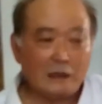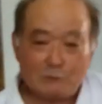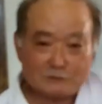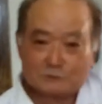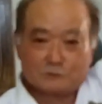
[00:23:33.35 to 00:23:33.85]
I
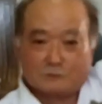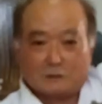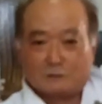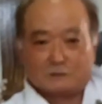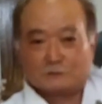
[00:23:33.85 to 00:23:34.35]
was a
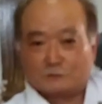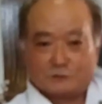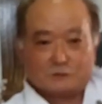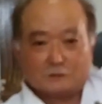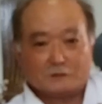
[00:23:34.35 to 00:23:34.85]

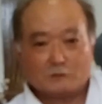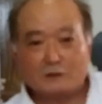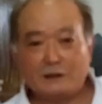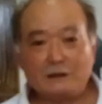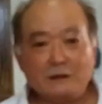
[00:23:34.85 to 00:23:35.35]
good
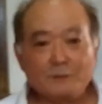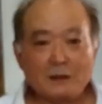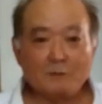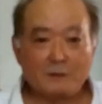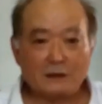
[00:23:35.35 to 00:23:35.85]
grade,
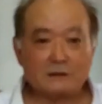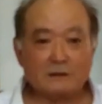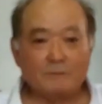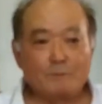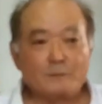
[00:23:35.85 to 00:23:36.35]

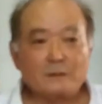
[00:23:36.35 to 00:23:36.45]
but